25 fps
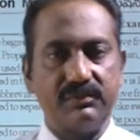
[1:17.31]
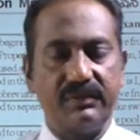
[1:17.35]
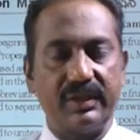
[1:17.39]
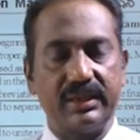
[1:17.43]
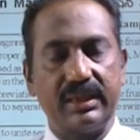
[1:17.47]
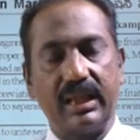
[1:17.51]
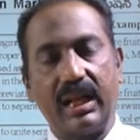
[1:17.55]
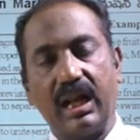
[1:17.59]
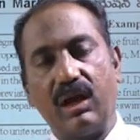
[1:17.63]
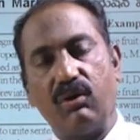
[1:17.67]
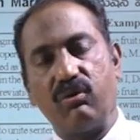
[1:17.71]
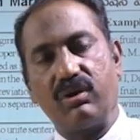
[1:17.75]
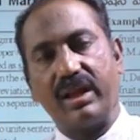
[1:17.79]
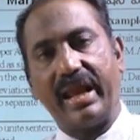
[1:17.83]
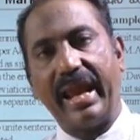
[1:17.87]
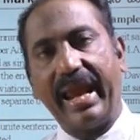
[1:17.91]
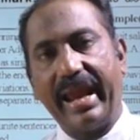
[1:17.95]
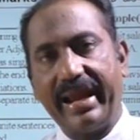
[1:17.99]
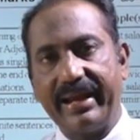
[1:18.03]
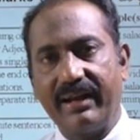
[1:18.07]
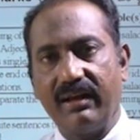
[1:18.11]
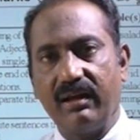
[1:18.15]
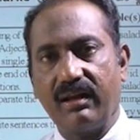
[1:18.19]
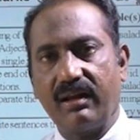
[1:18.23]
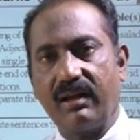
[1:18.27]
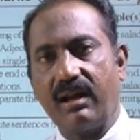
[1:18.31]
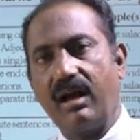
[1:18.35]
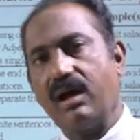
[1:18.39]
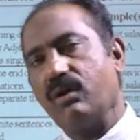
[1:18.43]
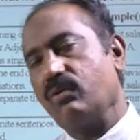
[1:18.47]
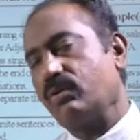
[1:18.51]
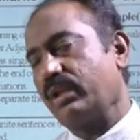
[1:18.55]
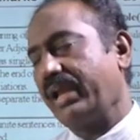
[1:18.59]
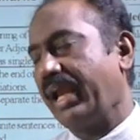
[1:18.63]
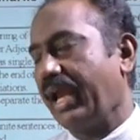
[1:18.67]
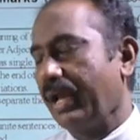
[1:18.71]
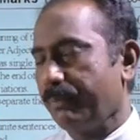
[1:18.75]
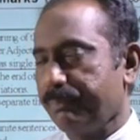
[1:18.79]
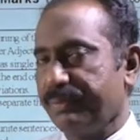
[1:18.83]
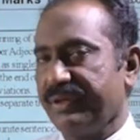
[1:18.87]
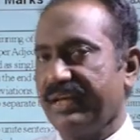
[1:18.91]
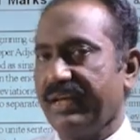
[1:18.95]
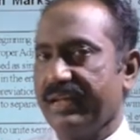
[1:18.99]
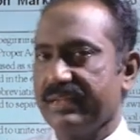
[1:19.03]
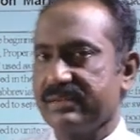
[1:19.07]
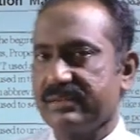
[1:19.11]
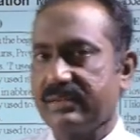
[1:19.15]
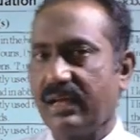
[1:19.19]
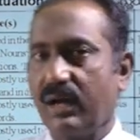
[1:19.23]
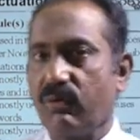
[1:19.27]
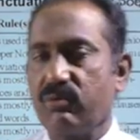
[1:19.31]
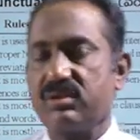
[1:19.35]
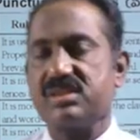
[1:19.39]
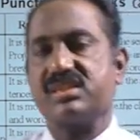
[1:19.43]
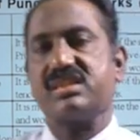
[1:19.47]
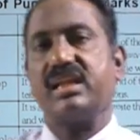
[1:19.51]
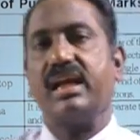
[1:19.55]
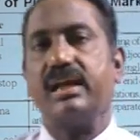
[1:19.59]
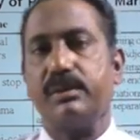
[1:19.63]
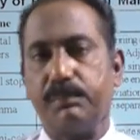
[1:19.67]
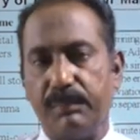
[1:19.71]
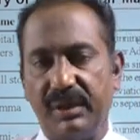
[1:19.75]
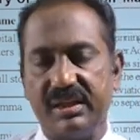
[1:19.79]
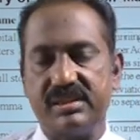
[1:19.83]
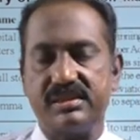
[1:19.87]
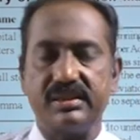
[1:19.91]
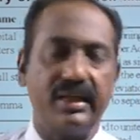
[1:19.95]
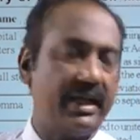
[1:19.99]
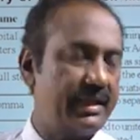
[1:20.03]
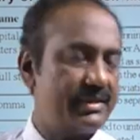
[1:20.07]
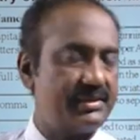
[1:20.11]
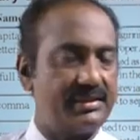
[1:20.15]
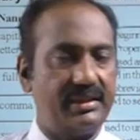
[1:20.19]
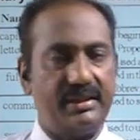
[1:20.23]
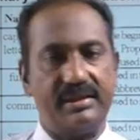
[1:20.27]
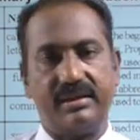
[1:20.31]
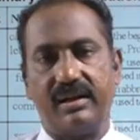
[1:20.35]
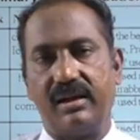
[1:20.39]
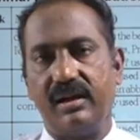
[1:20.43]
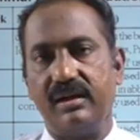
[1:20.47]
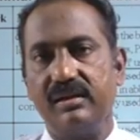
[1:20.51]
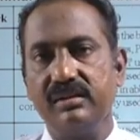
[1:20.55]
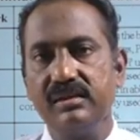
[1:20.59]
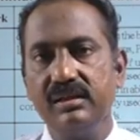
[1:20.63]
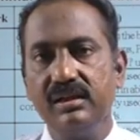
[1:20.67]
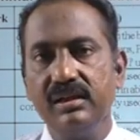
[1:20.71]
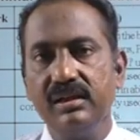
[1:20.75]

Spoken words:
whether our anger, our happiness, our statements, etc.